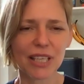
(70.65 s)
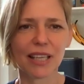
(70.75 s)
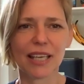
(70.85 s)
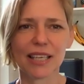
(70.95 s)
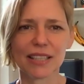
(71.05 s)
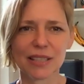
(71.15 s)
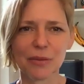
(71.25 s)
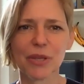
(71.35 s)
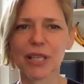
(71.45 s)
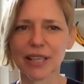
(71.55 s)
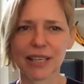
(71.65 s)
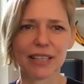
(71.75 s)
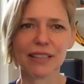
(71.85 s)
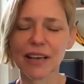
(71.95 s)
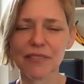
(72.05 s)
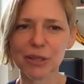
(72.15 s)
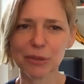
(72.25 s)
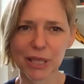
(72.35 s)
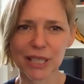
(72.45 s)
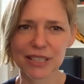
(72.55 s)
like something like 11
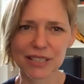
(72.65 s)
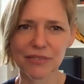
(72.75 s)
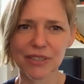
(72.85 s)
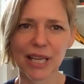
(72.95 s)
minutes of it,